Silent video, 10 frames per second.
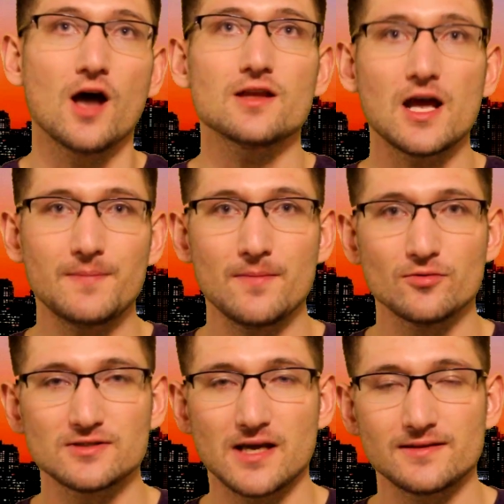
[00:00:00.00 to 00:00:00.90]
A lot of people
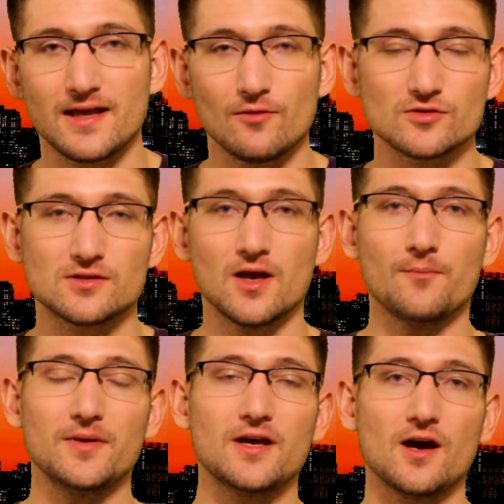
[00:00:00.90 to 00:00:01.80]
said that it was
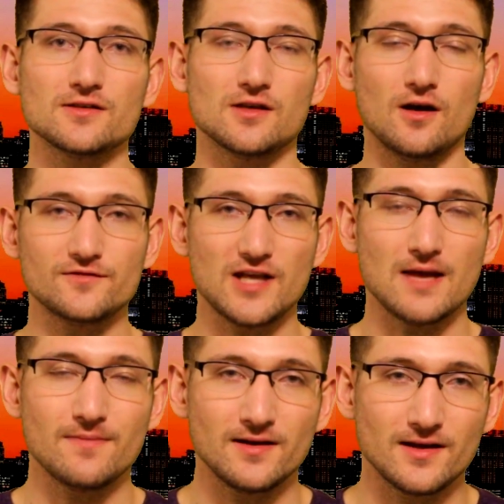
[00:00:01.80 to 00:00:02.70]
because of
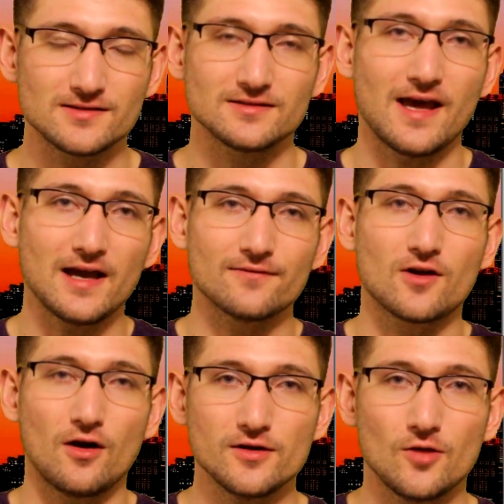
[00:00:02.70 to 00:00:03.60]
Chad Mendez's lack of
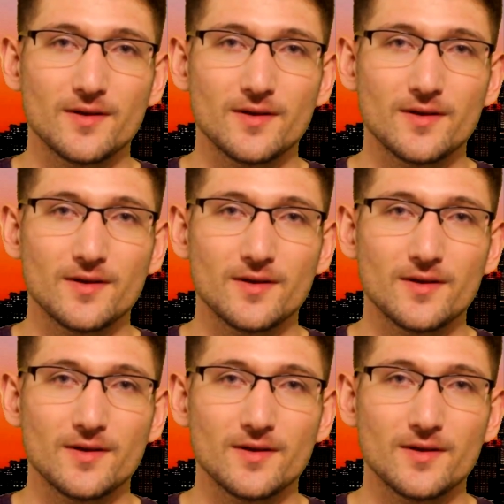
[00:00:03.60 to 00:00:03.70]
cardio,